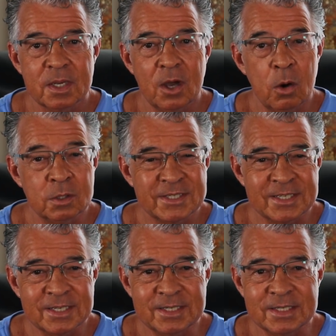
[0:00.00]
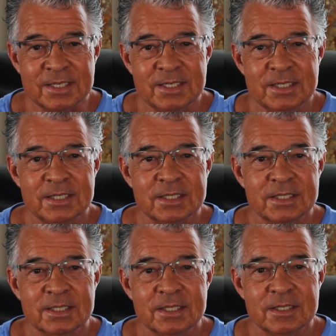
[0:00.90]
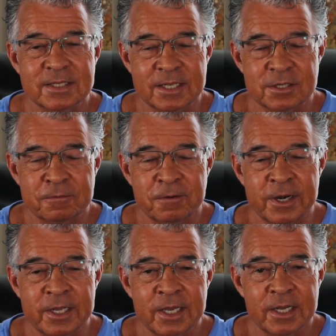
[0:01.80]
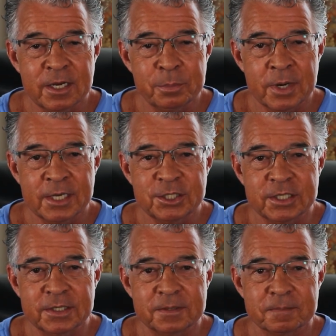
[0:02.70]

OCD, schizophrenia, and depression.